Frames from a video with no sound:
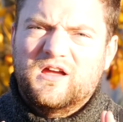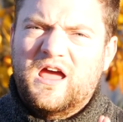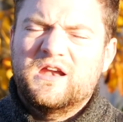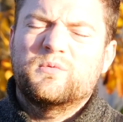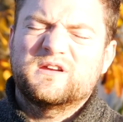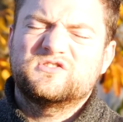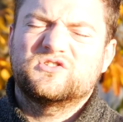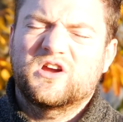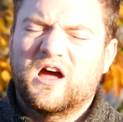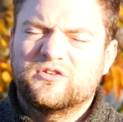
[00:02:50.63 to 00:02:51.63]
Any
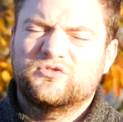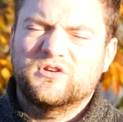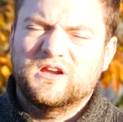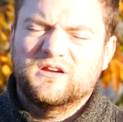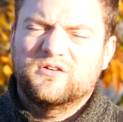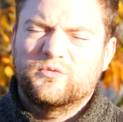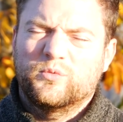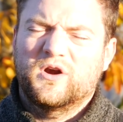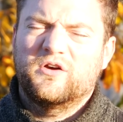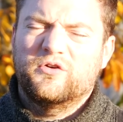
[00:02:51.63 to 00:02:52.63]
Western country
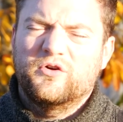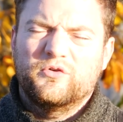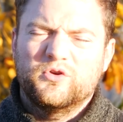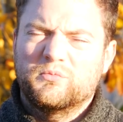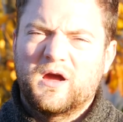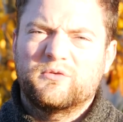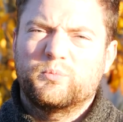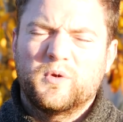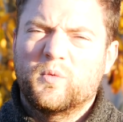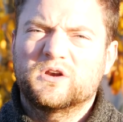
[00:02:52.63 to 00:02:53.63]
where you might
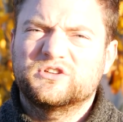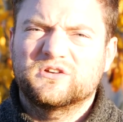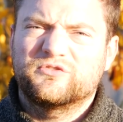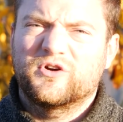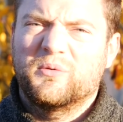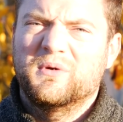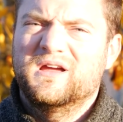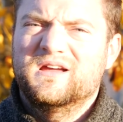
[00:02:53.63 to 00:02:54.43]
be watching from,